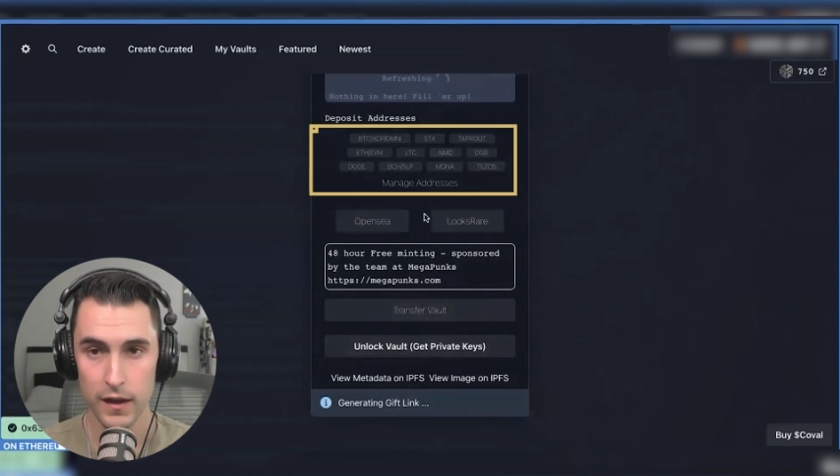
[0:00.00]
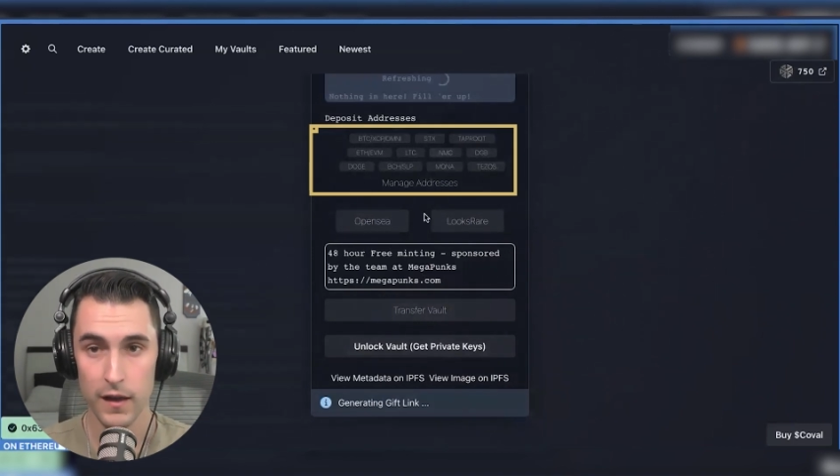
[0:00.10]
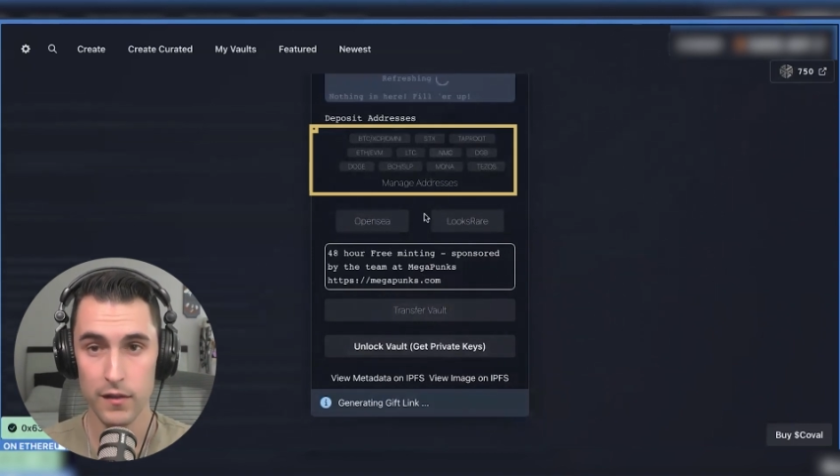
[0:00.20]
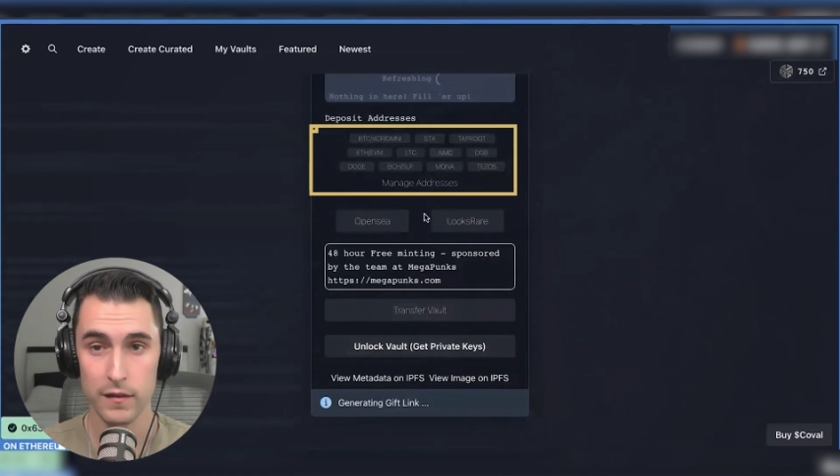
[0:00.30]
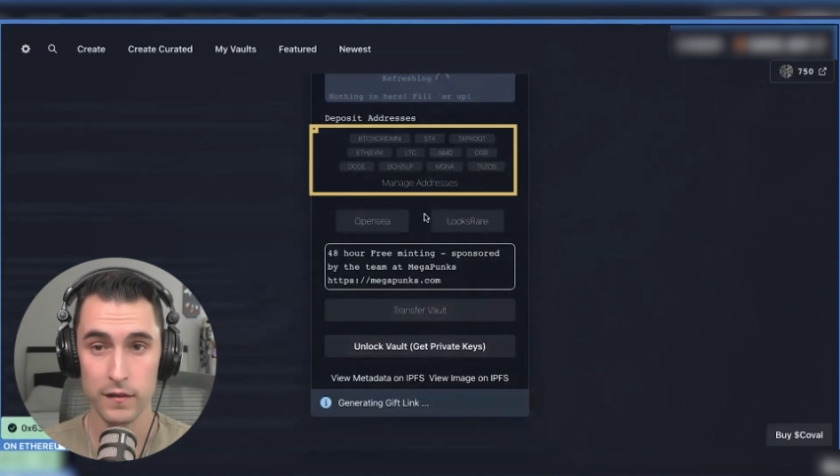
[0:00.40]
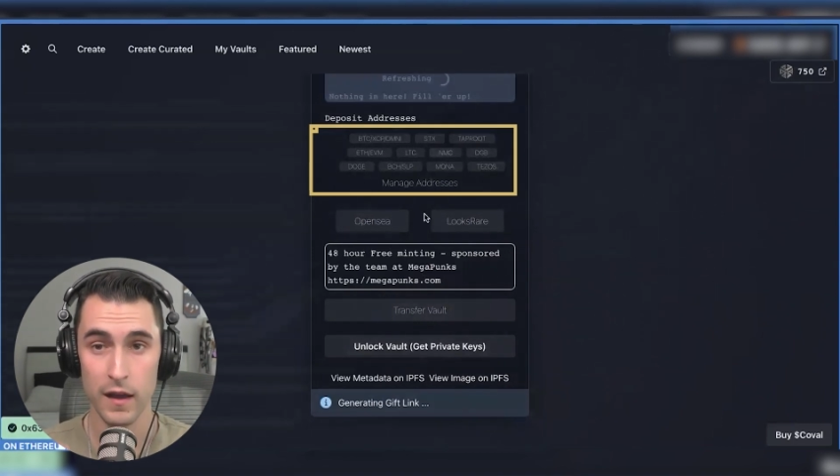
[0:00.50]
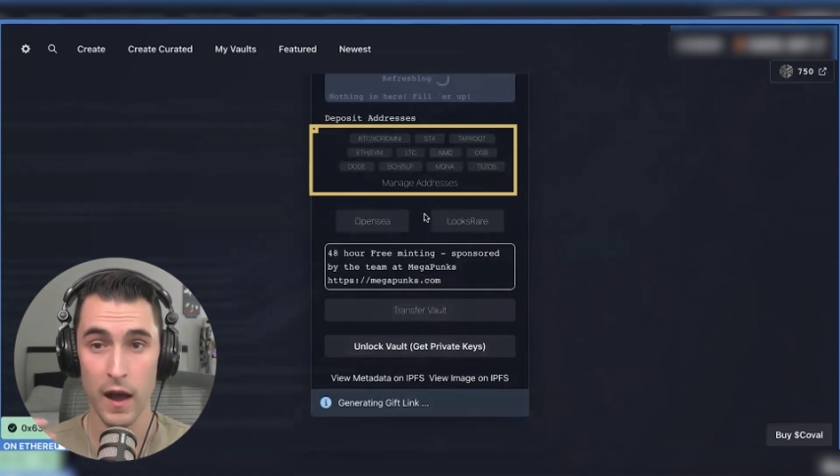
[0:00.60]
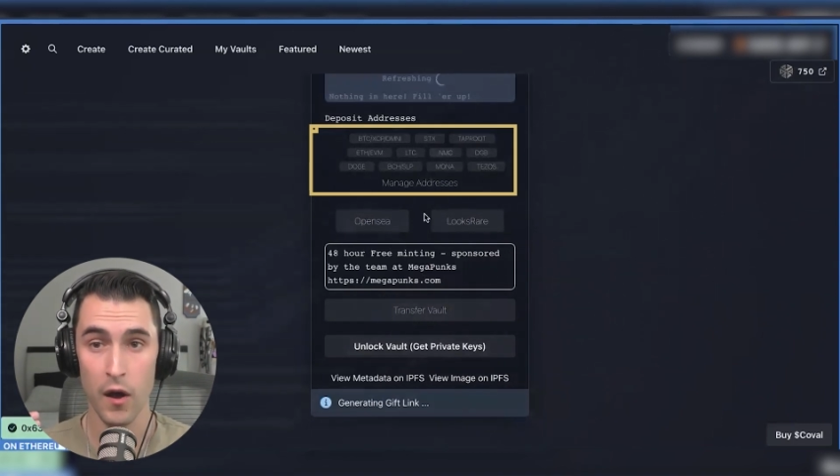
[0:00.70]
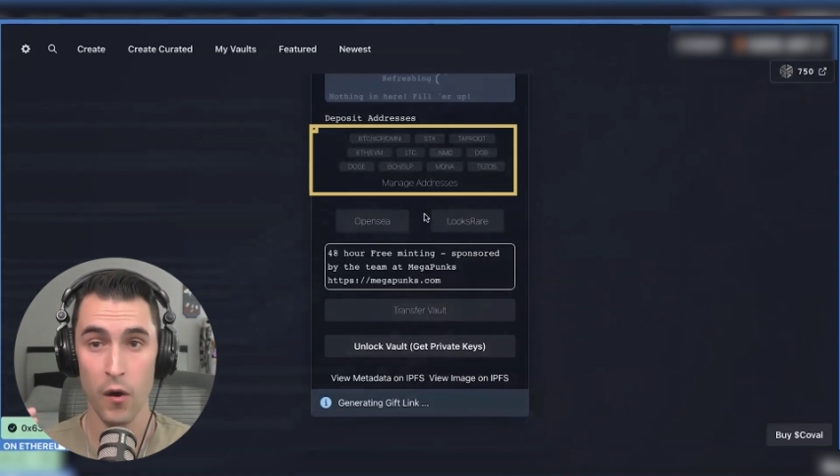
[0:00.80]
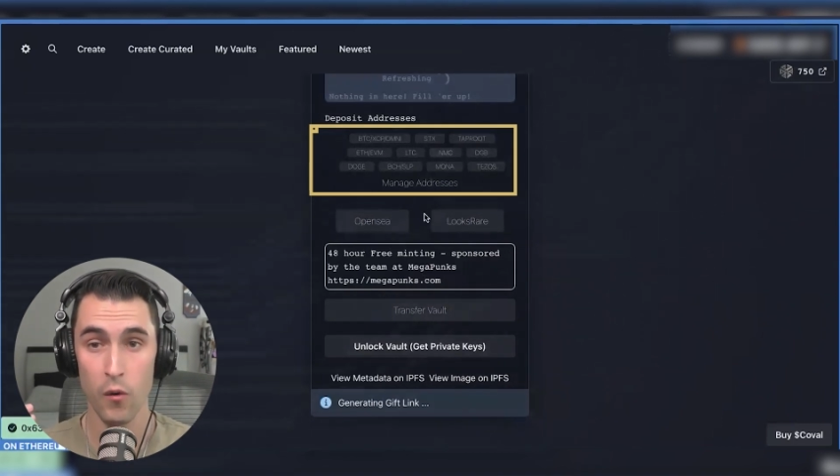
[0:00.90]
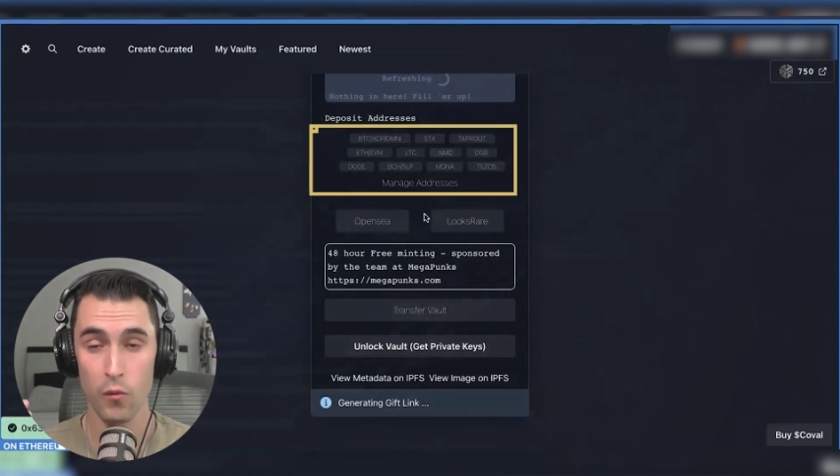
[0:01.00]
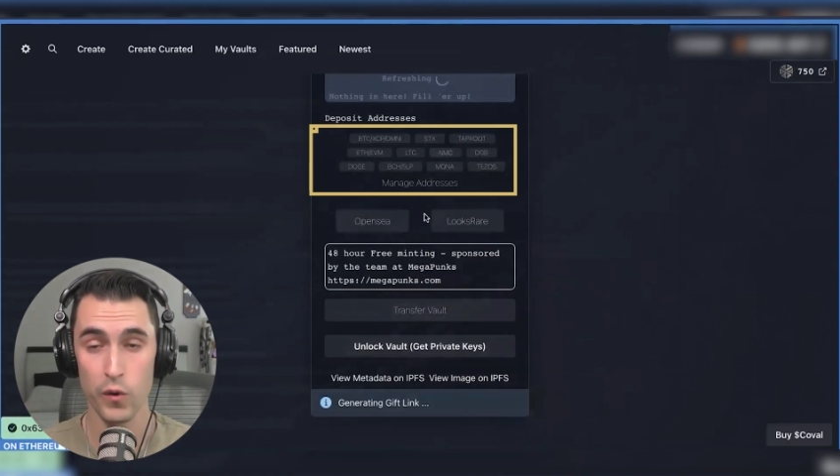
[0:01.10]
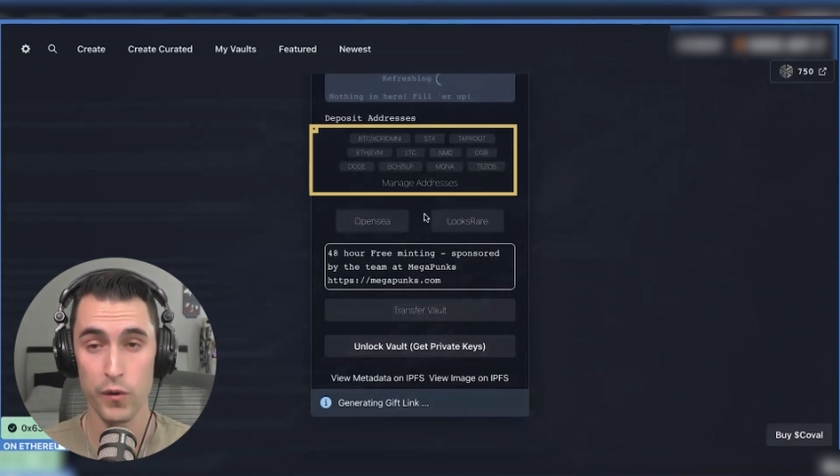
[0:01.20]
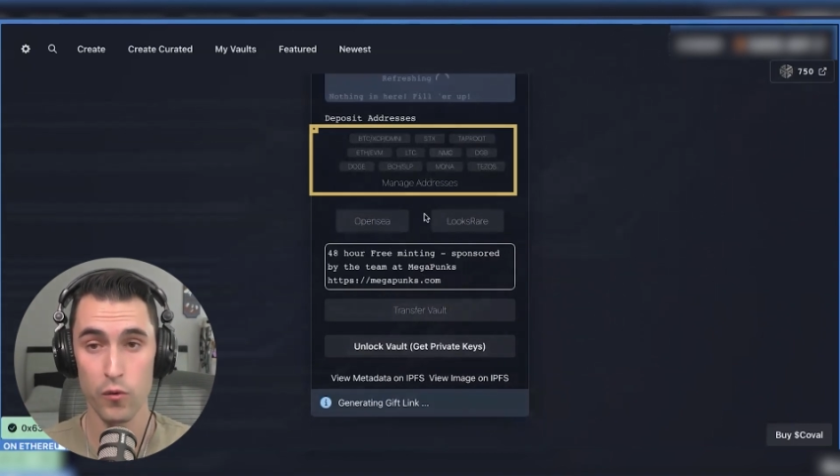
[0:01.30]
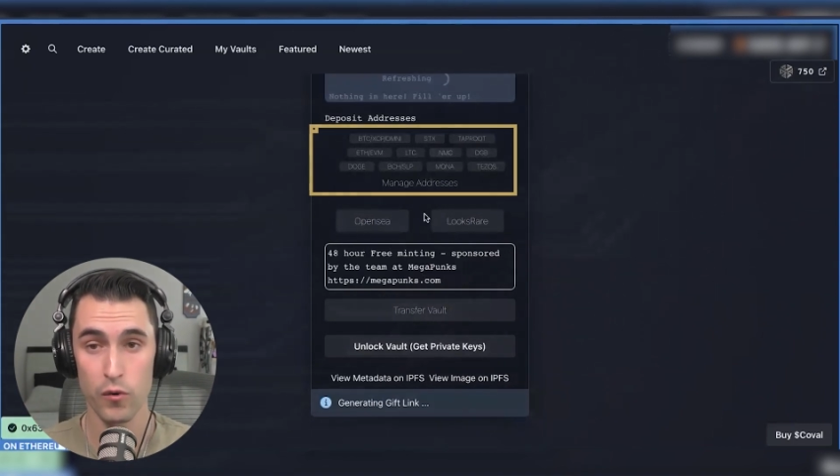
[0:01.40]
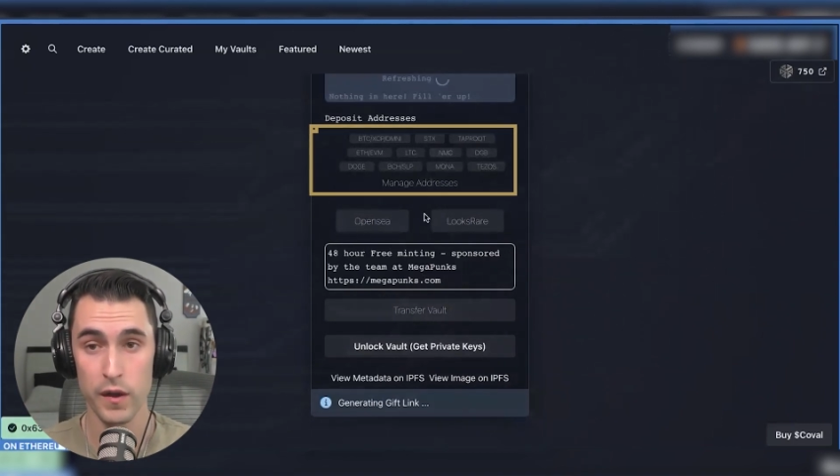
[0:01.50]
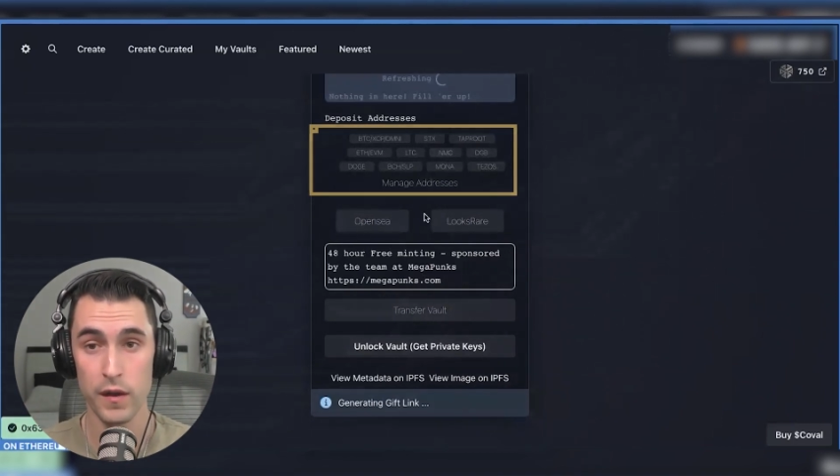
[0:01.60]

And this is how we will